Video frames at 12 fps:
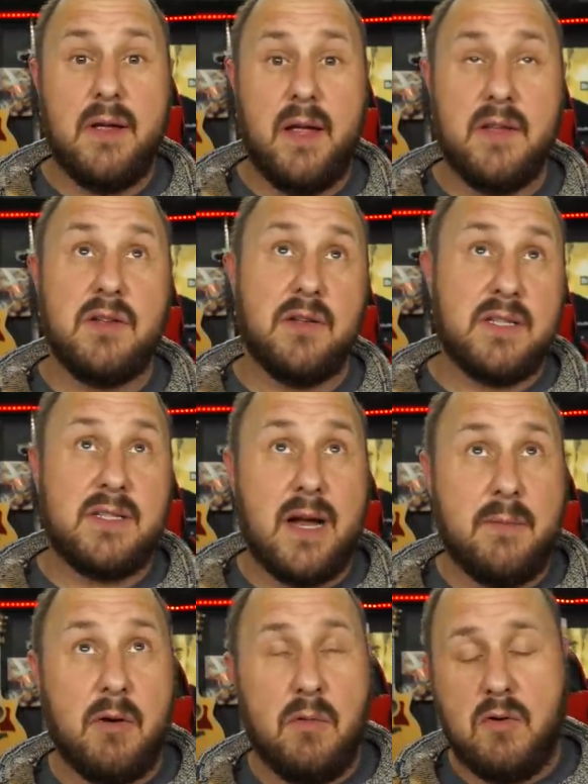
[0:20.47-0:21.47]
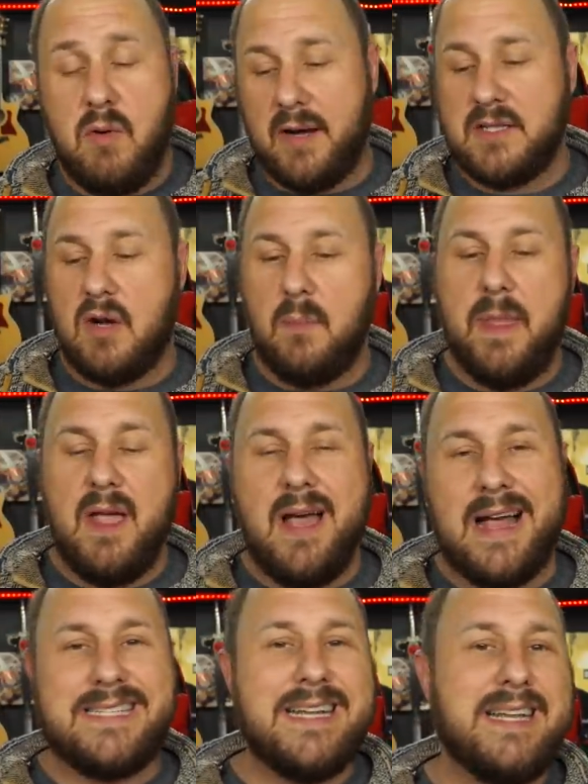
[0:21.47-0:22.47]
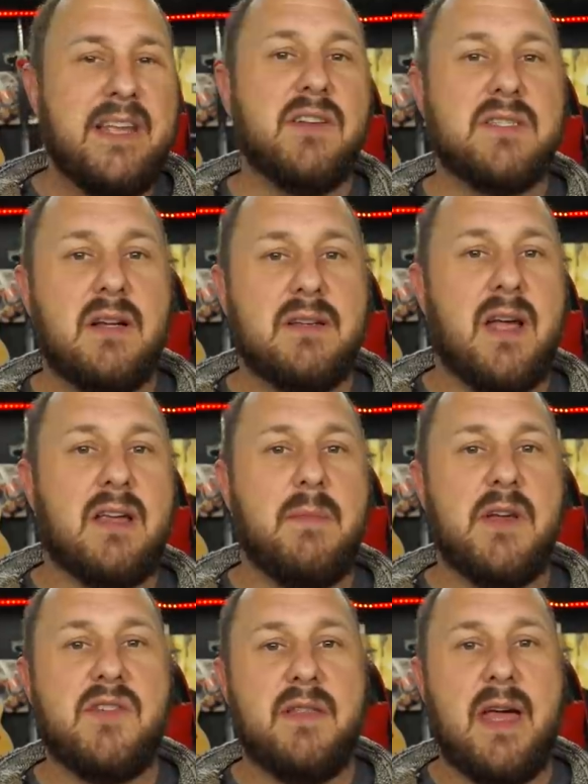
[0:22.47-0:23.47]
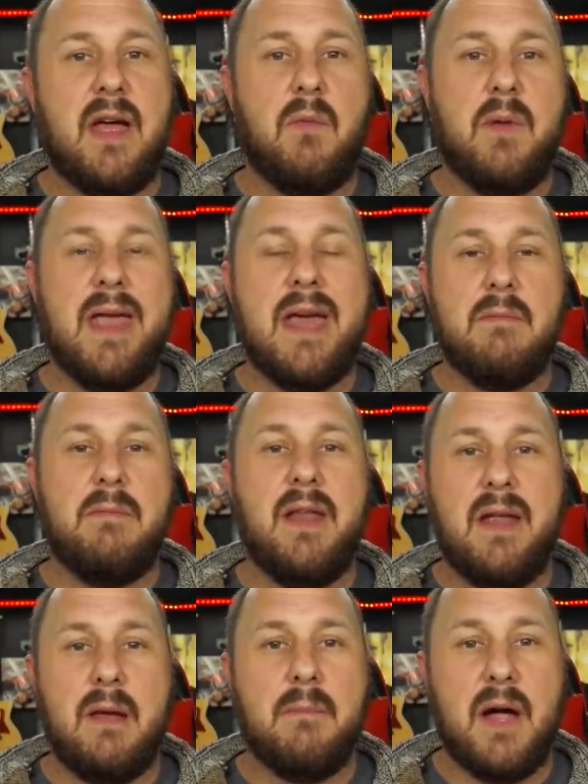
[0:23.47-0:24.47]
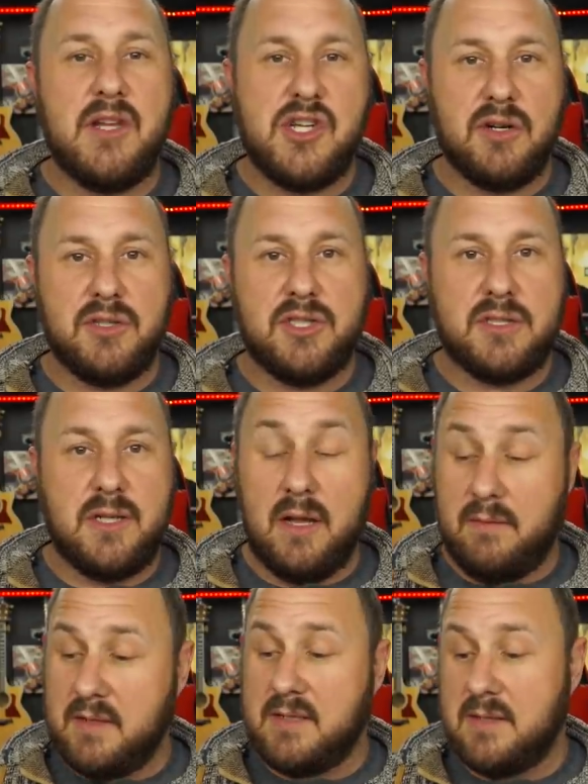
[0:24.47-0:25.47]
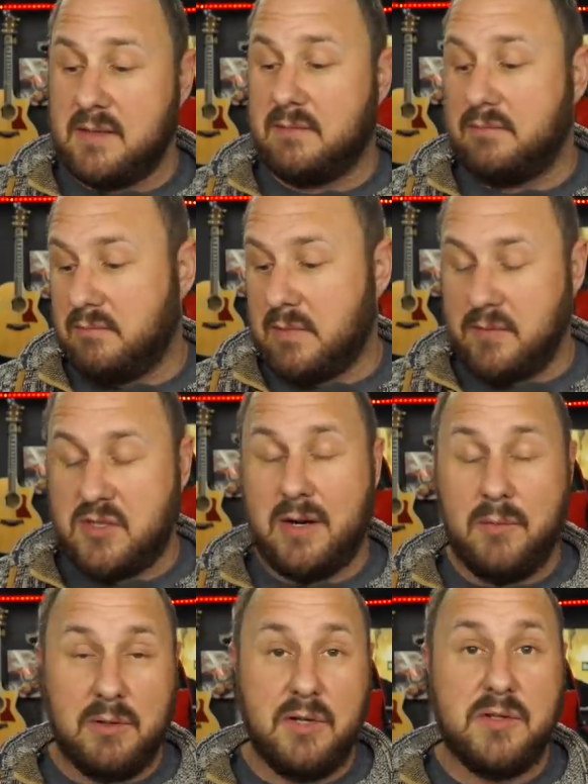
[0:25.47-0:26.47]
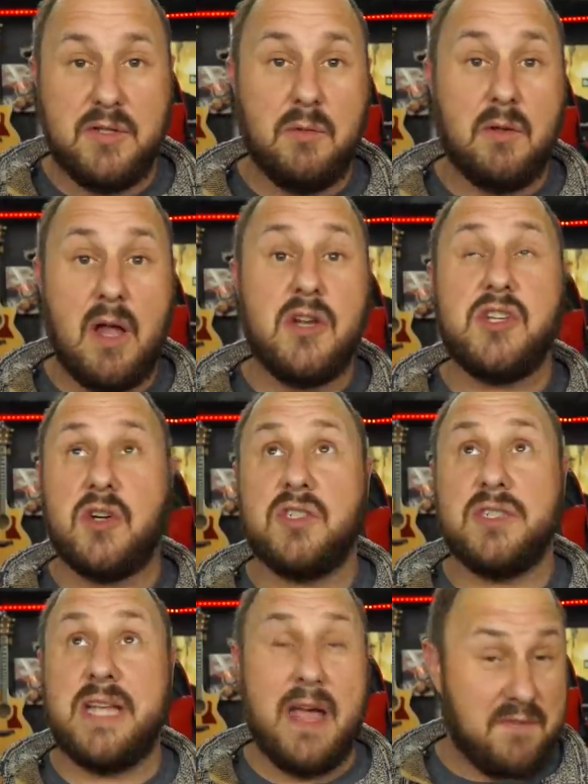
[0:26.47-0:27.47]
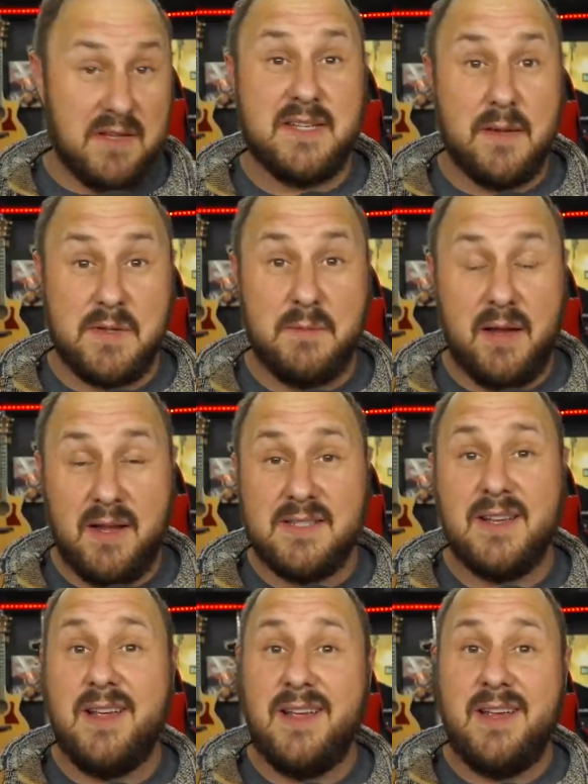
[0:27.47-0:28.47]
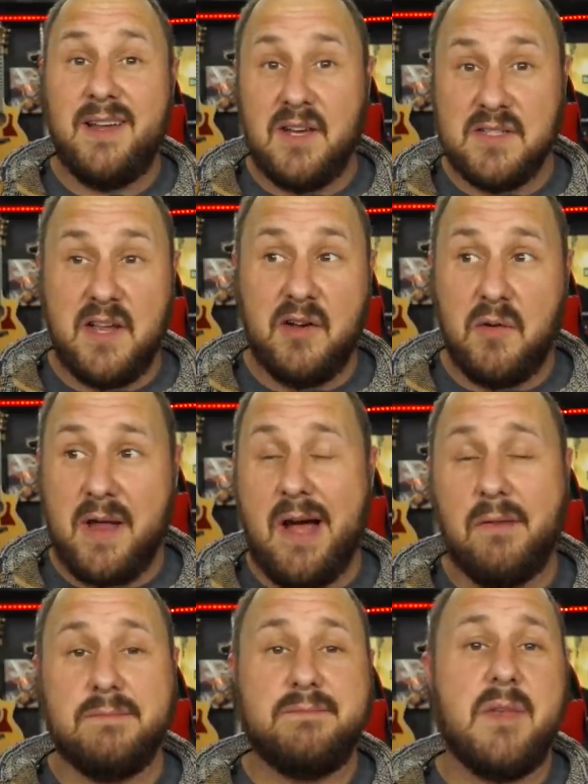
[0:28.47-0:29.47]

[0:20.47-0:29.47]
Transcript: And so let's talk about it real quick. So I said in the Hillsong documentary that we had a meeting at my church, and this is I was trying to allude to a lot of churches have these types of meetings because they go down.